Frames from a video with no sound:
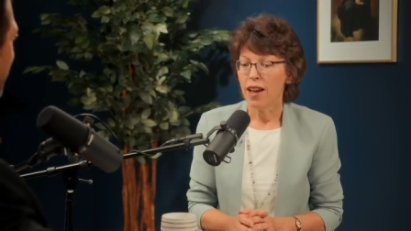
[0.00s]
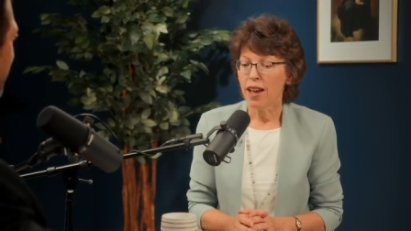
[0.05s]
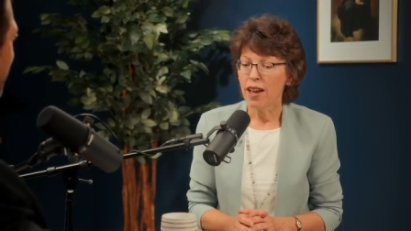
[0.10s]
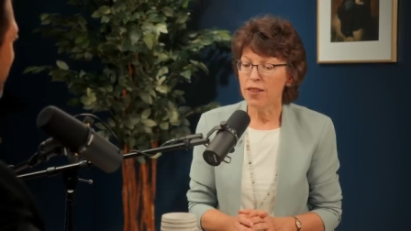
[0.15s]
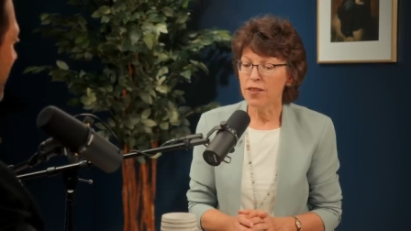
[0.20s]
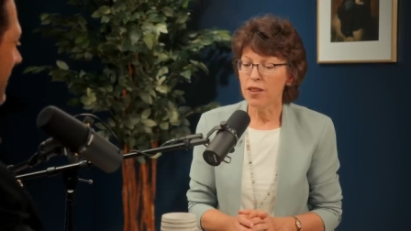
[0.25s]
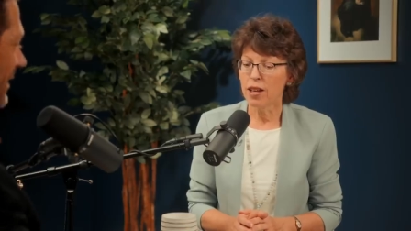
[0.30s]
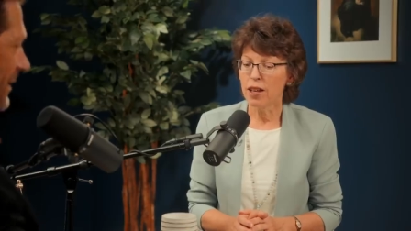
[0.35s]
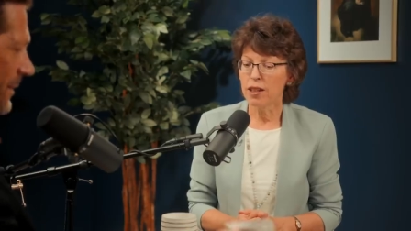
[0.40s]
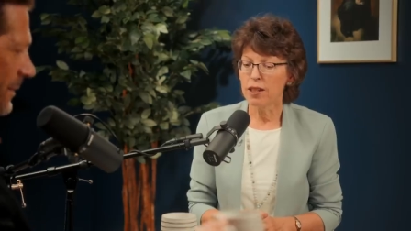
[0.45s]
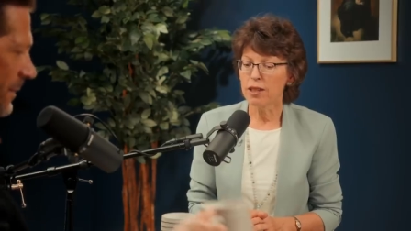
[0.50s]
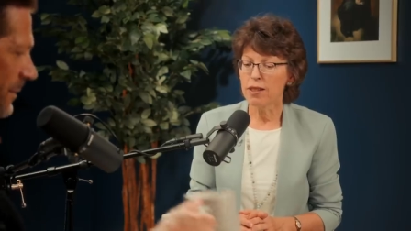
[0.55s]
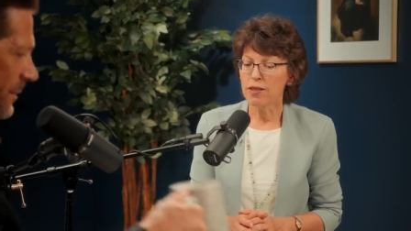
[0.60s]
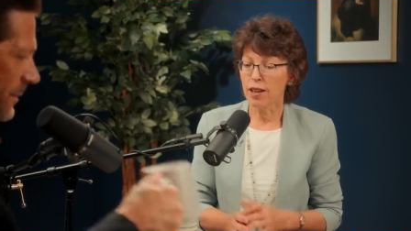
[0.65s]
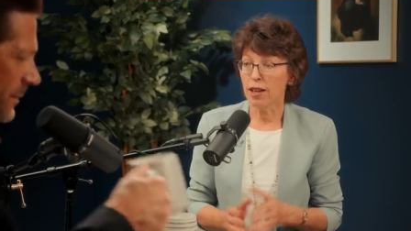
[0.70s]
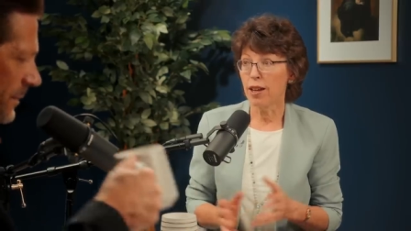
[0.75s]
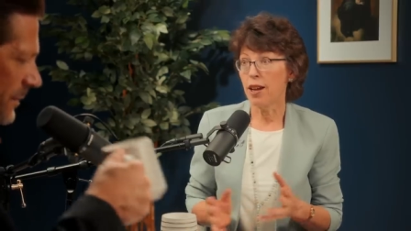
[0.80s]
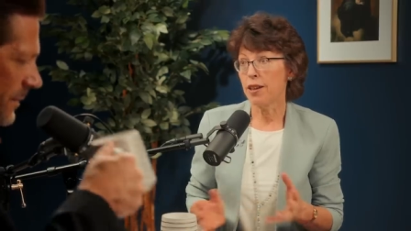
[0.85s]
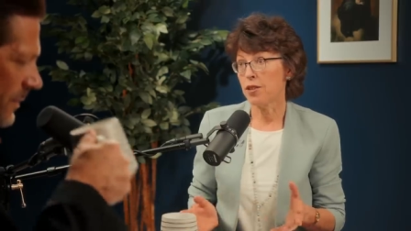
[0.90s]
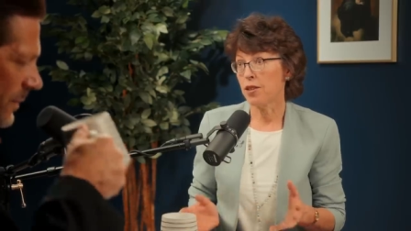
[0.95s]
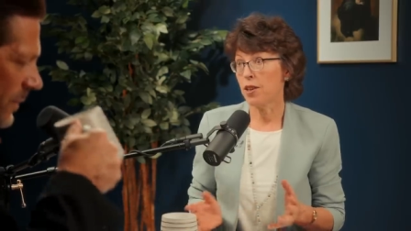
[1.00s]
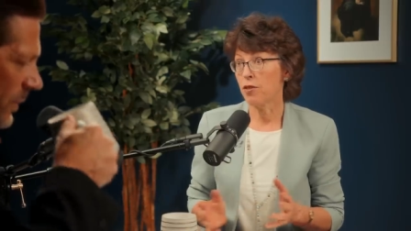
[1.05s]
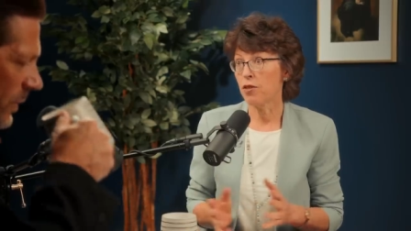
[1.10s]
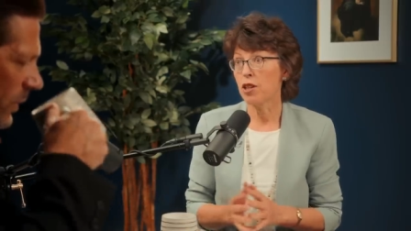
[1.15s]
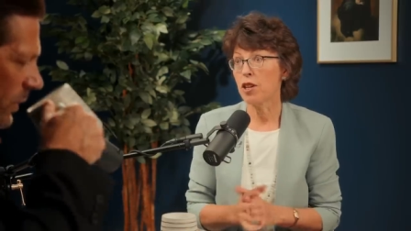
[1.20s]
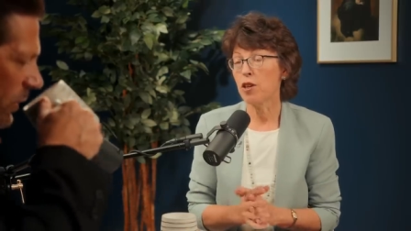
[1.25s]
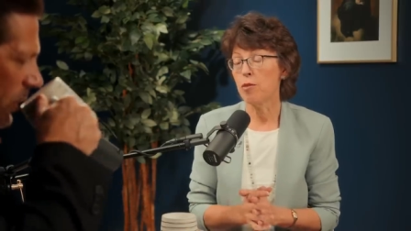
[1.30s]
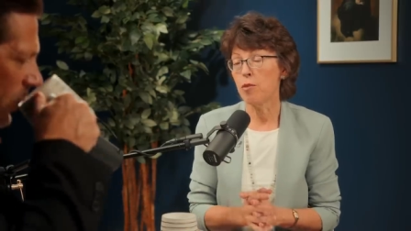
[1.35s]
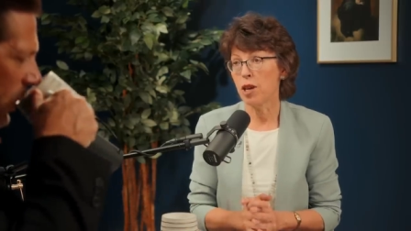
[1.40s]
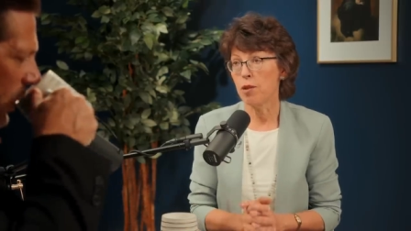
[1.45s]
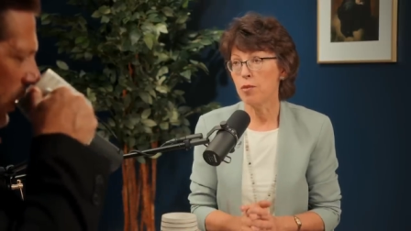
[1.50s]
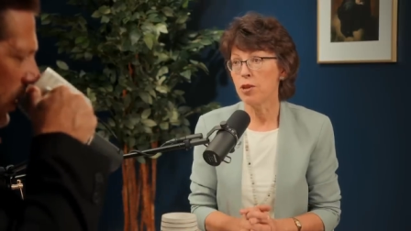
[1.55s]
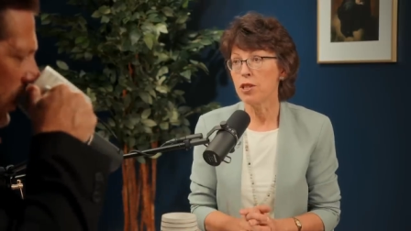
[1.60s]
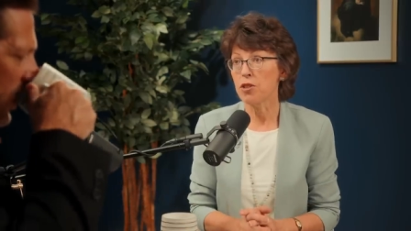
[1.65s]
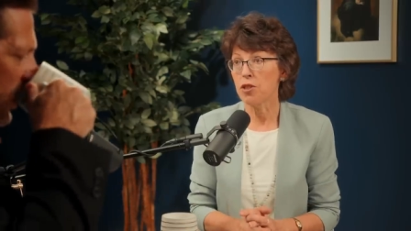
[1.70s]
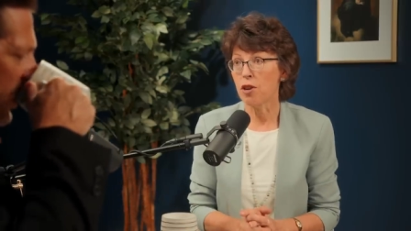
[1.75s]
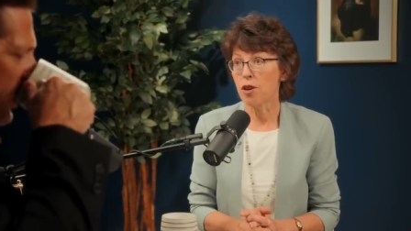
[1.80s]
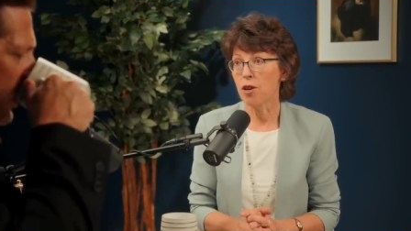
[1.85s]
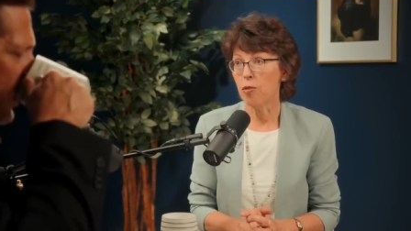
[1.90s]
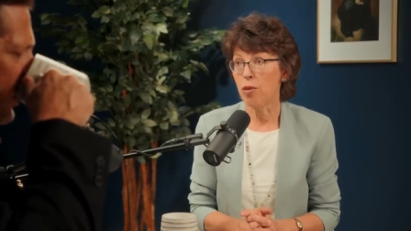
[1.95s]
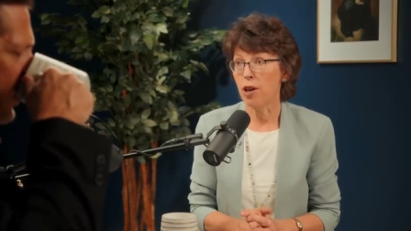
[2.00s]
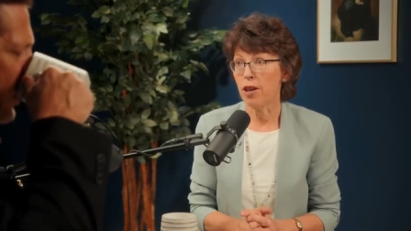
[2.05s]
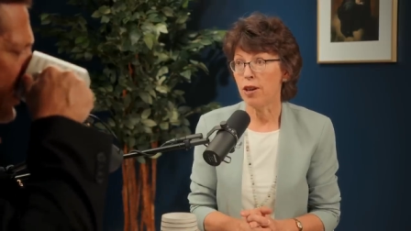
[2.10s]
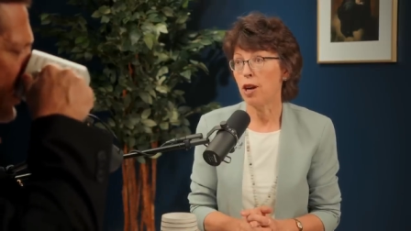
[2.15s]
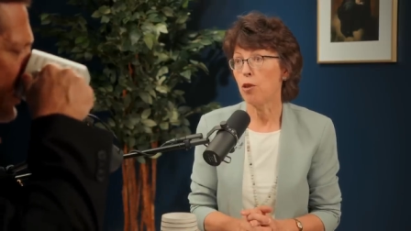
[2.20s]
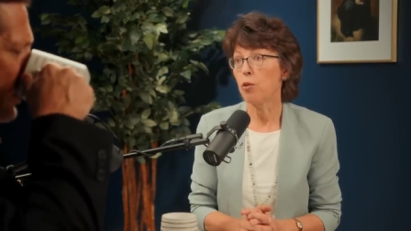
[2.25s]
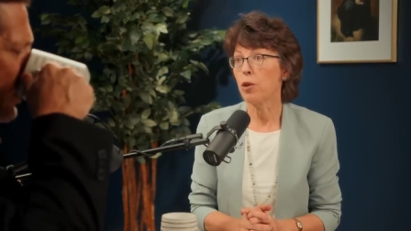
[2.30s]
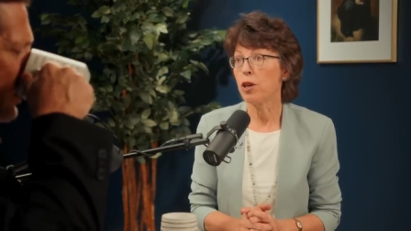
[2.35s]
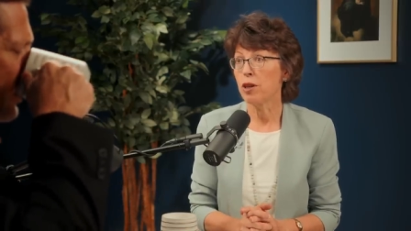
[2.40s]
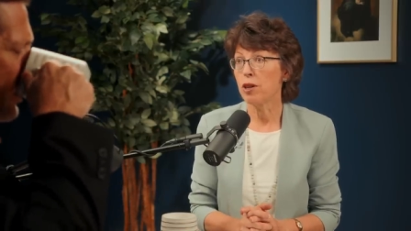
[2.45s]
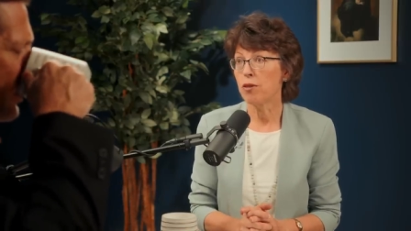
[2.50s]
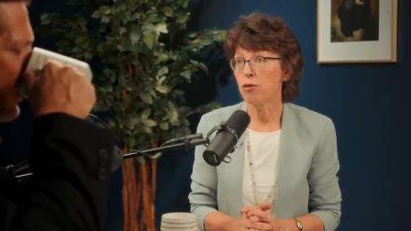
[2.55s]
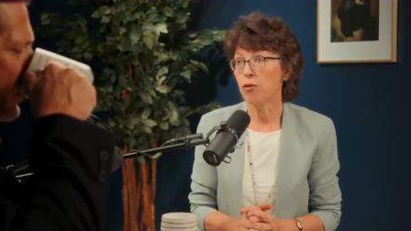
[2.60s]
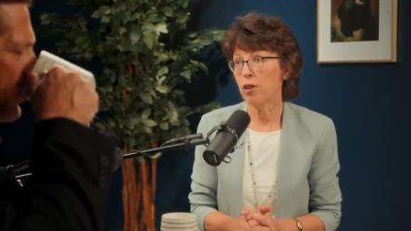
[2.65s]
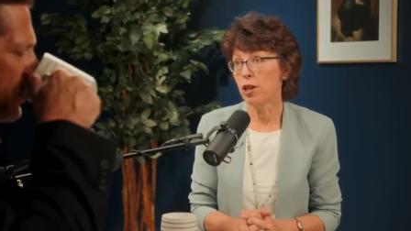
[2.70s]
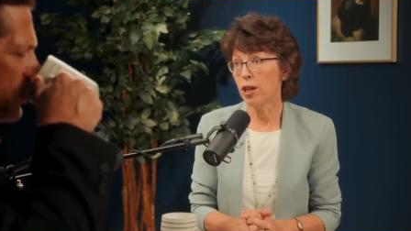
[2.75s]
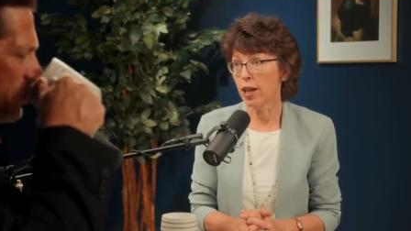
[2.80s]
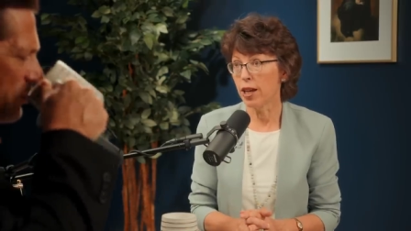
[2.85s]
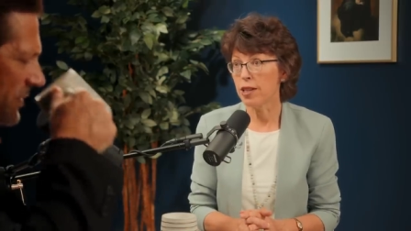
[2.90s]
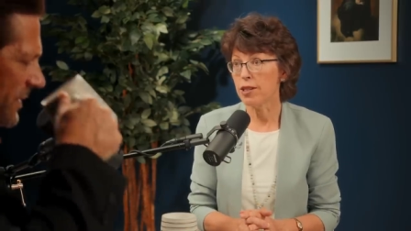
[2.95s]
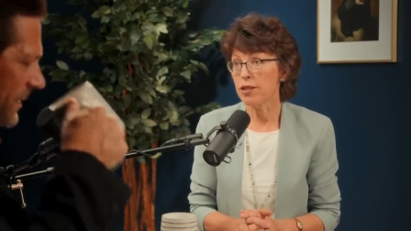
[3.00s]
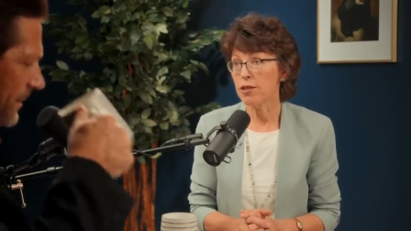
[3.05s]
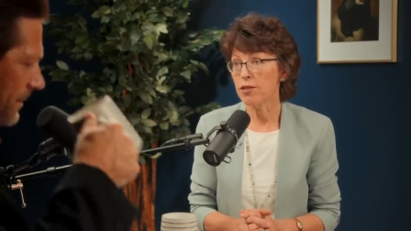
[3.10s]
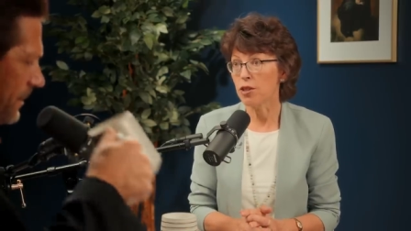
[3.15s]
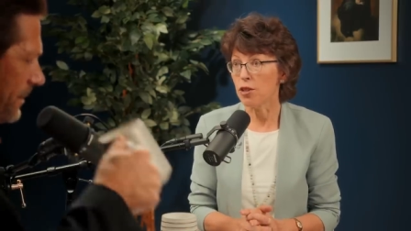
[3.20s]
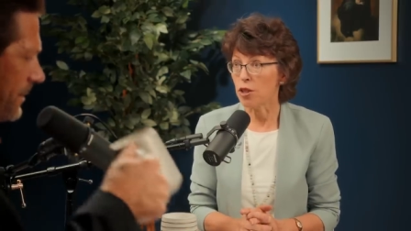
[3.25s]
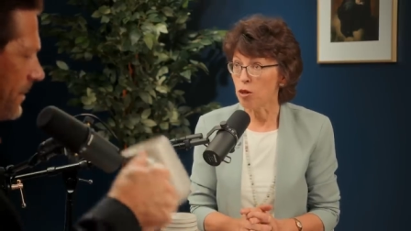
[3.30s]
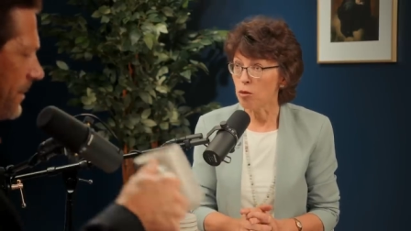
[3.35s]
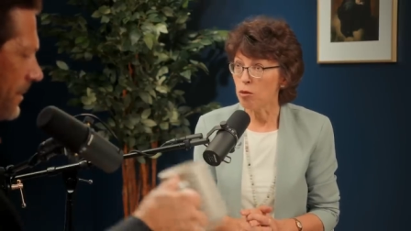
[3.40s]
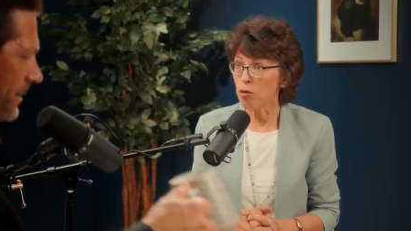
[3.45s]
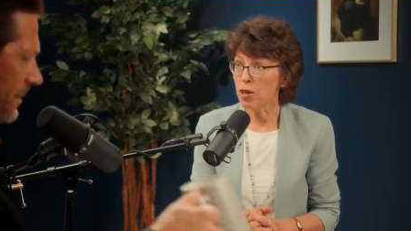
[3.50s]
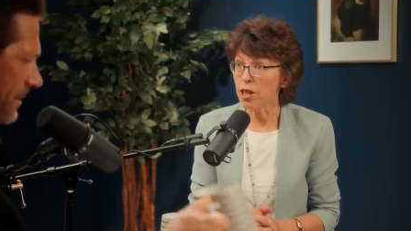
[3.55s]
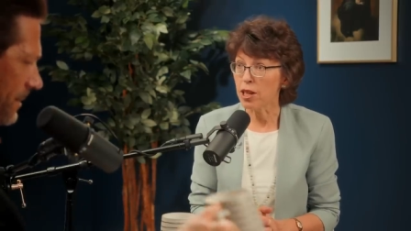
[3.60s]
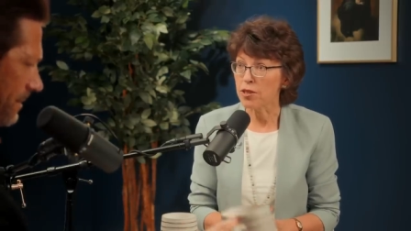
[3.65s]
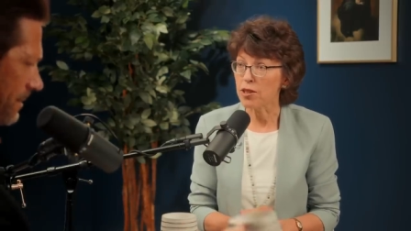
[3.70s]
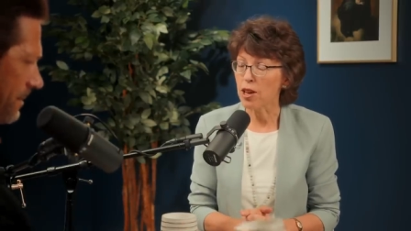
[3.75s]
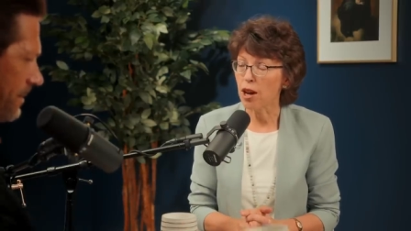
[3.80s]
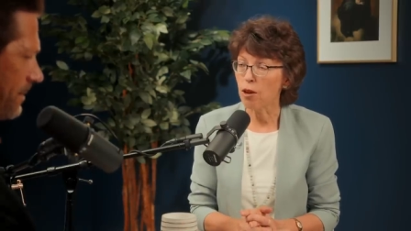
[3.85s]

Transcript: And then the last seven commandments are about how we relate to human beings,